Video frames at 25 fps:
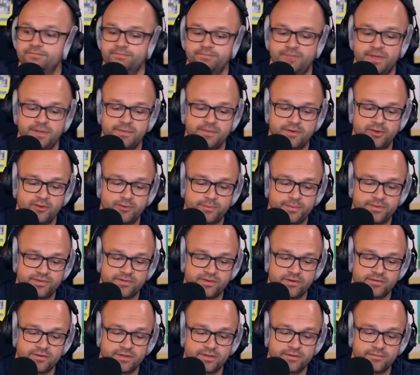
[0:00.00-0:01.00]
Beat
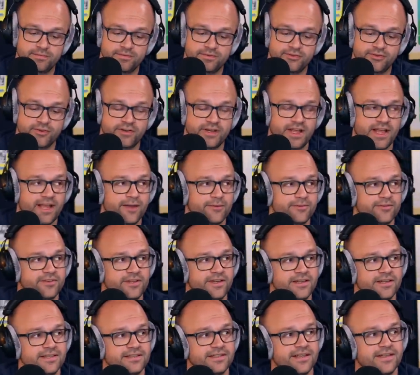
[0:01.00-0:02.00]
Middlesbrough 2-0 with Johnny Howson
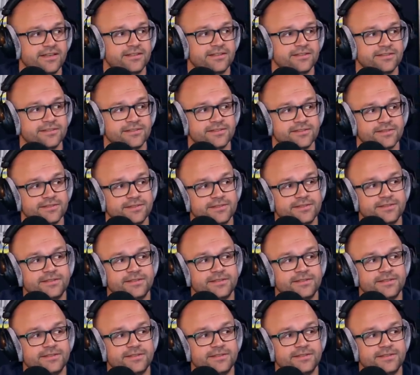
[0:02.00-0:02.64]
in attendance.